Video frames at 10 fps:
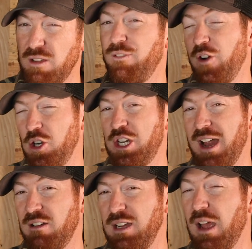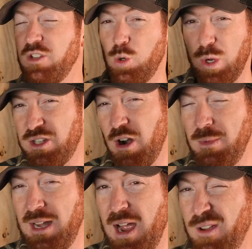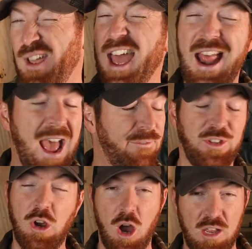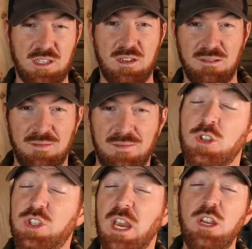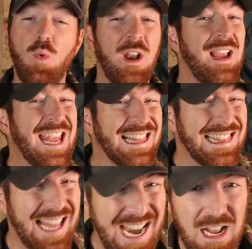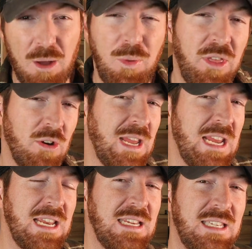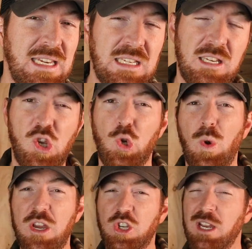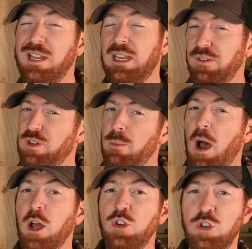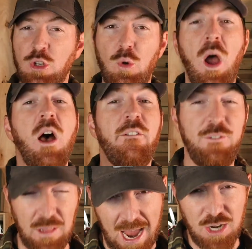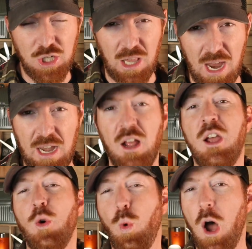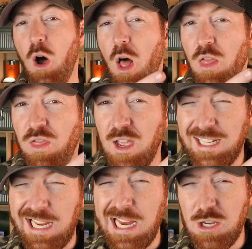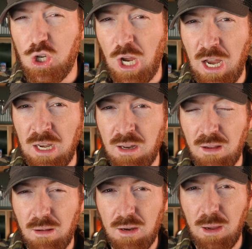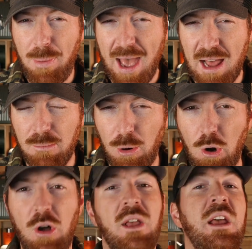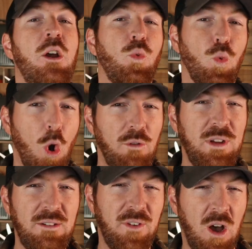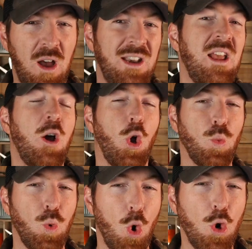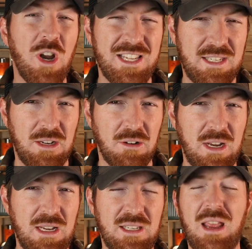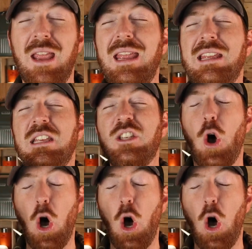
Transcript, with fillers: of the functionality of a Swiss Army knife at half the cost. So say you wanna light up their EDC situation and gift them a new flashlight. Well, the keychain compatible Rovyvon Aurora series is